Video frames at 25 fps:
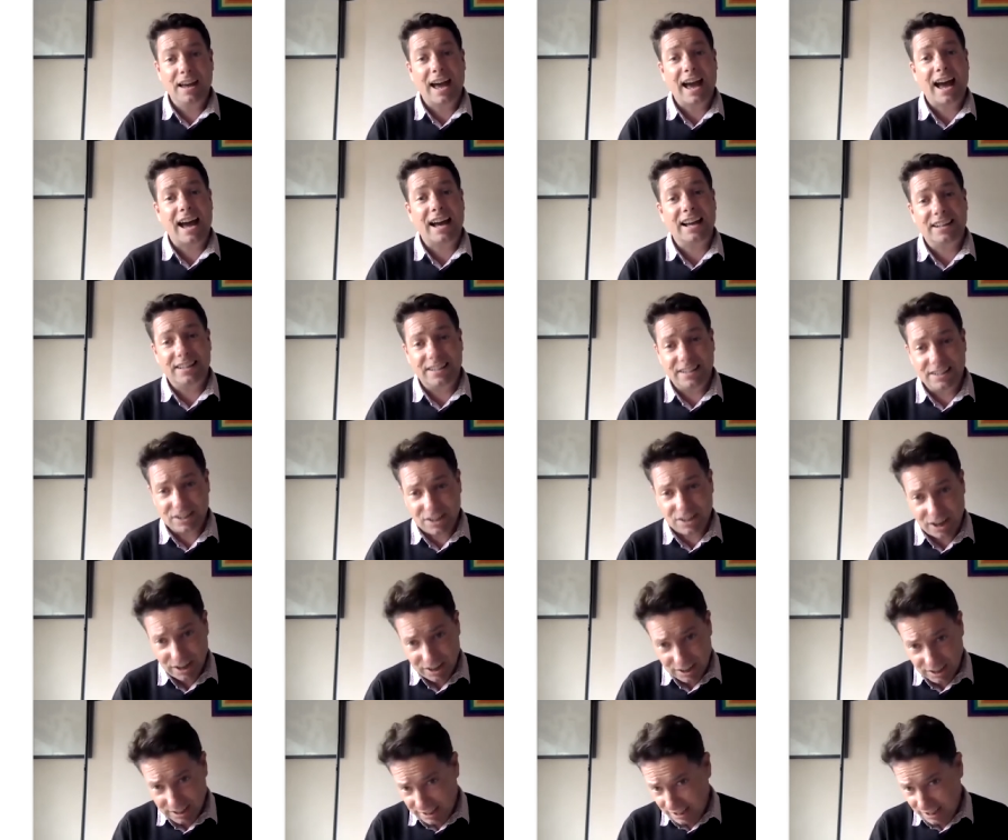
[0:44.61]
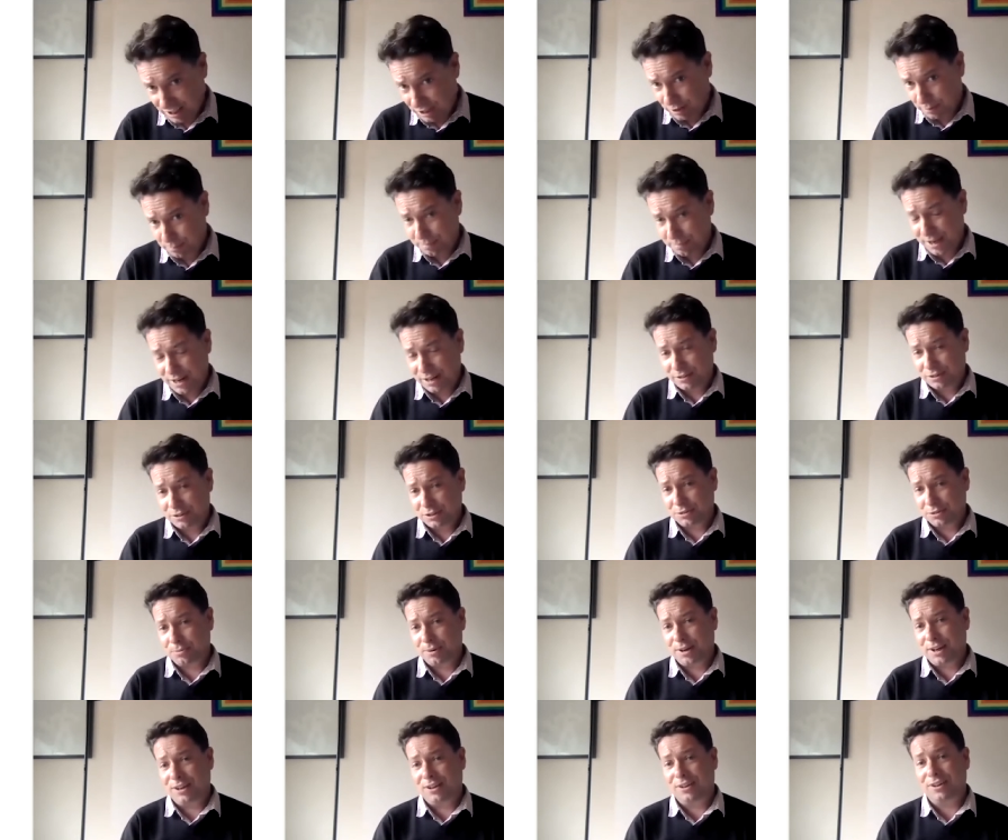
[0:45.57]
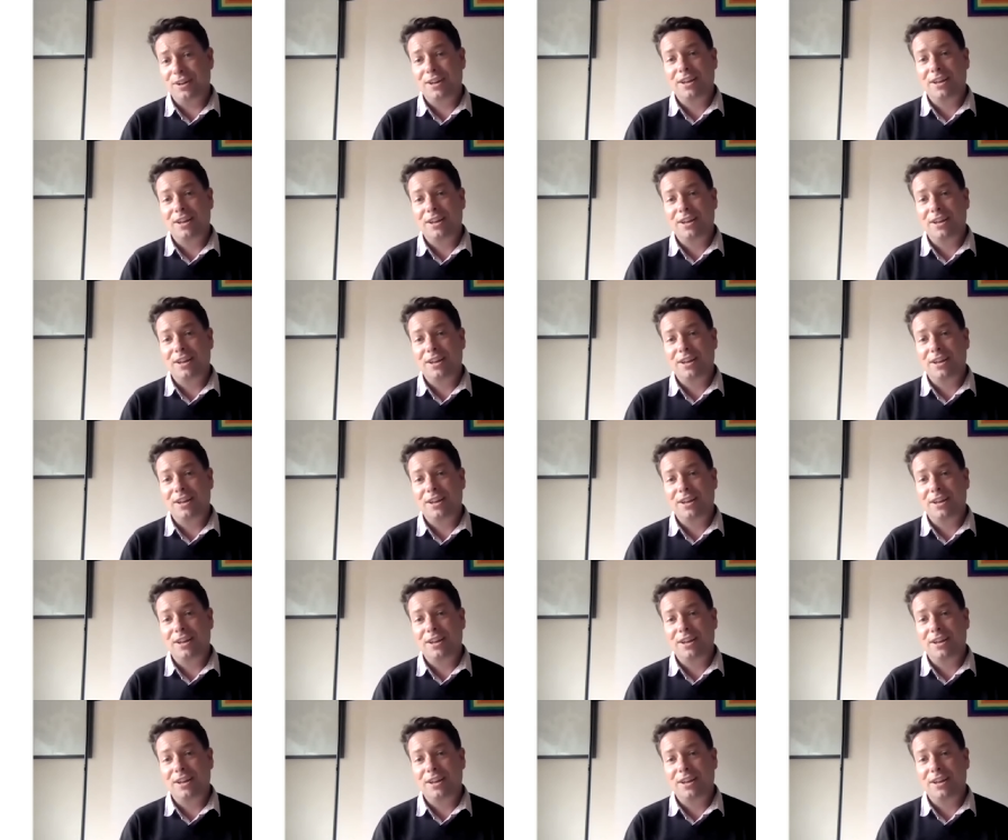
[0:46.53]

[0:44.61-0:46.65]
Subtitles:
and internally a lot better as well.